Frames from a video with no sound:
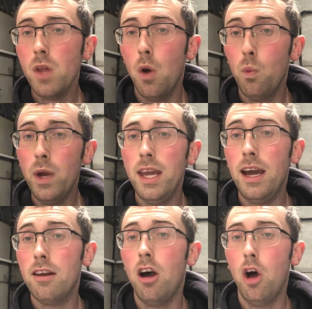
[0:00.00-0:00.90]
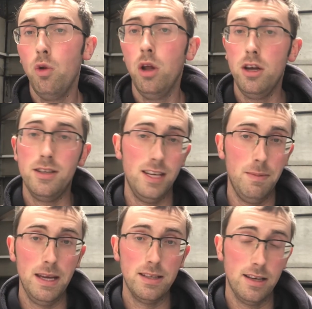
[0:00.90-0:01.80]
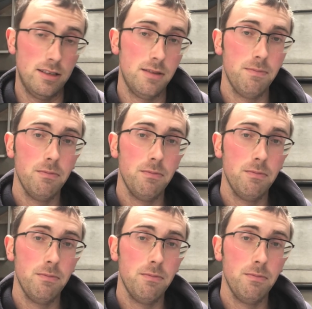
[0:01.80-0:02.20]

We had our whole herd TB test.